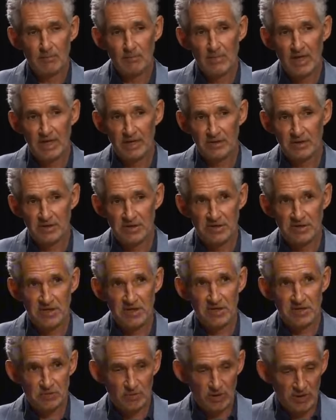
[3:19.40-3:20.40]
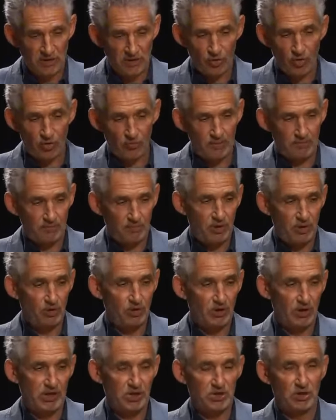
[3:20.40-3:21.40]
many of the diseases we thought were
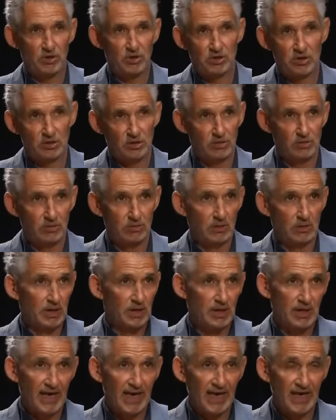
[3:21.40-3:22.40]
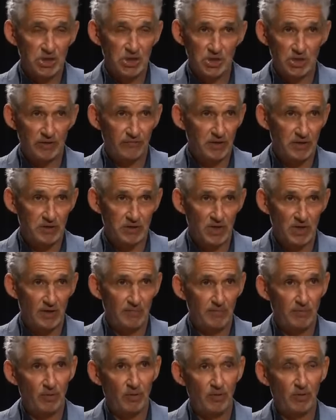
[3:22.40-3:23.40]
purely due to aging, for
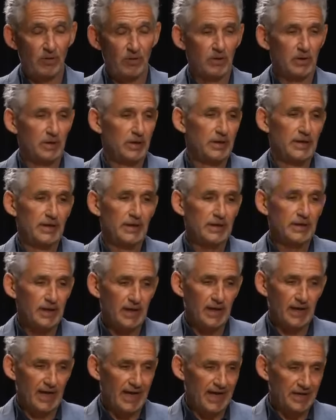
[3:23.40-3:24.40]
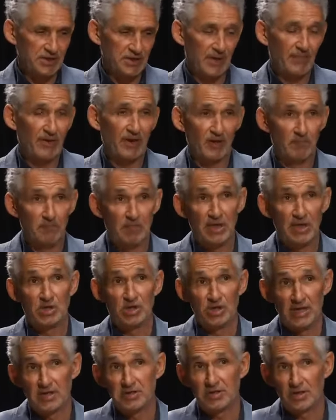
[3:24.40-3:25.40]
example, uh, ended up having a big
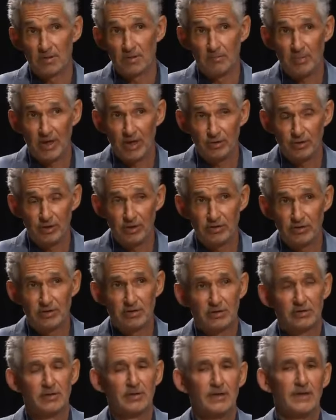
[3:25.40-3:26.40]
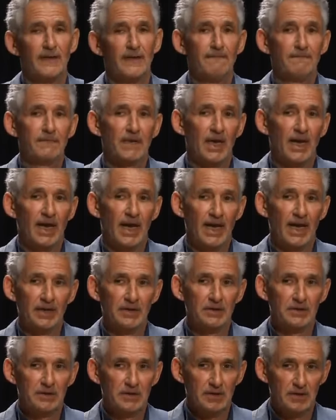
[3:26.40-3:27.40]
genetic component,
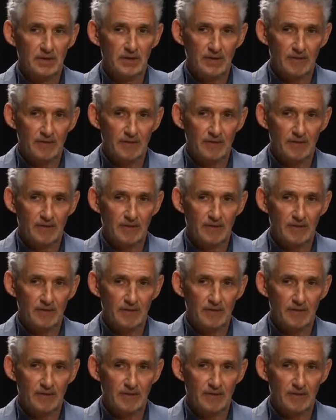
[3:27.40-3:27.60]
and